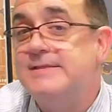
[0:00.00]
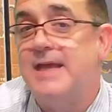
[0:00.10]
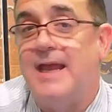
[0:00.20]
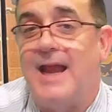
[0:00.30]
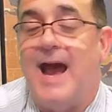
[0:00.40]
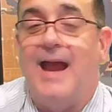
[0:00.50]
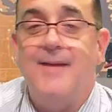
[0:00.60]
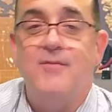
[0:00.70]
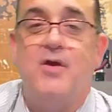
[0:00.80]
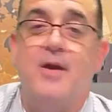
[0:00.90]
and I
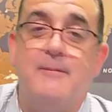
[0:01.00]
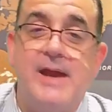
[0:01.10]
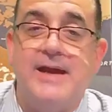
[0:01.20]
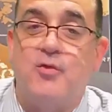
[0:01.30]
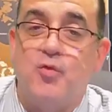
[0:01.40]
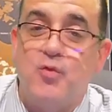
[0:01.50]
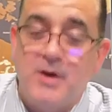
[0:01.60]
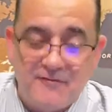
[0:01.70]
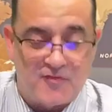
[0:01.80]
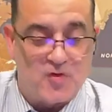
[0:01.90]
am going to make
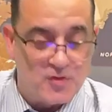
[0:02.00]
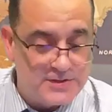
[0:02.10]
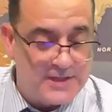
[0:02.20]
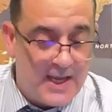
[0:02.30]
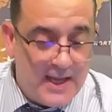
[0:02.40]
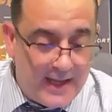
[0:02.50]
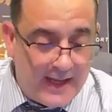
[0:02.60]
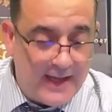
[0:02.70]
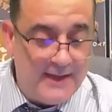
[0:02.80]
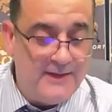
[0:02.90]
rivers
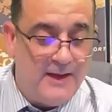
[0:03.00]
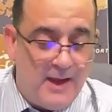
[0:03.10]
in,